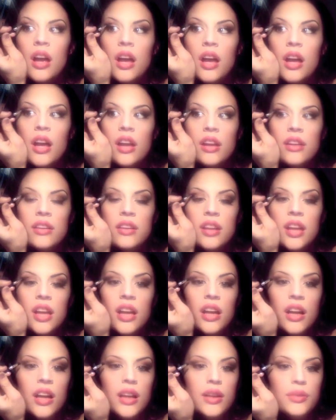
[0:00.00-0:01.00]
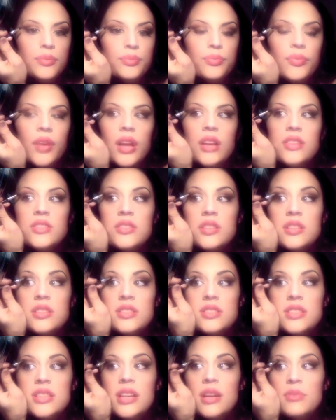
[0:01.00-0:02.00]
And as you can
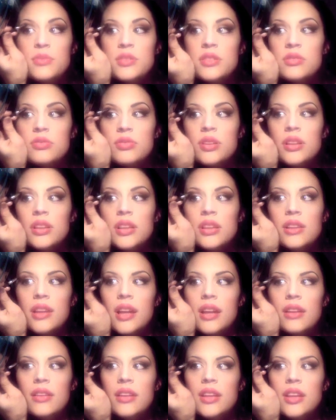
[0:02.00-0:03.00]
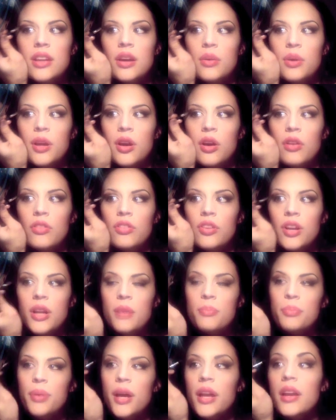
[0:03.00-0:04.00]
see, I'm just really lightly going over
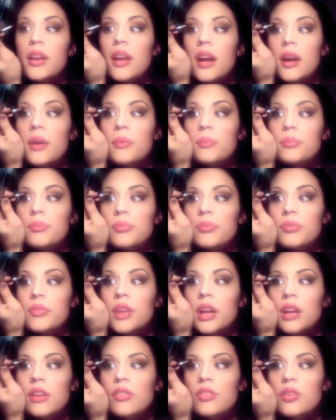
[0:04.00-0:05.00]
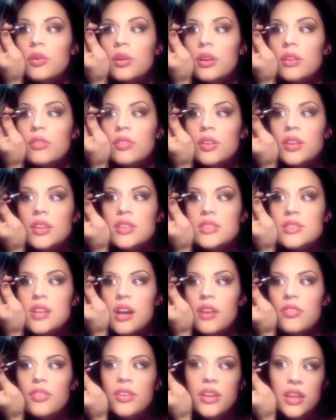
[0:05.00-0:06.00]
it, but kind of going really
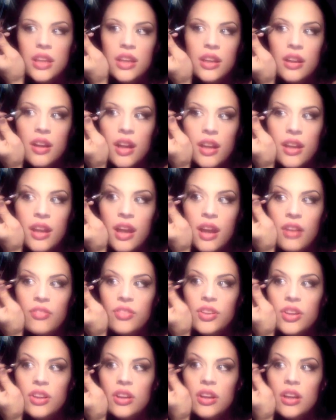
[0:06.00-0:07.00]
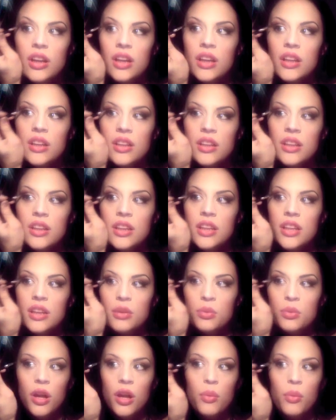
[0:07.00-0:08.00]
softly here and heavier here
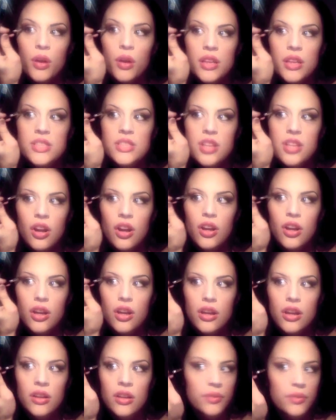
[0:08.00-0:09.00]
where I want it darker.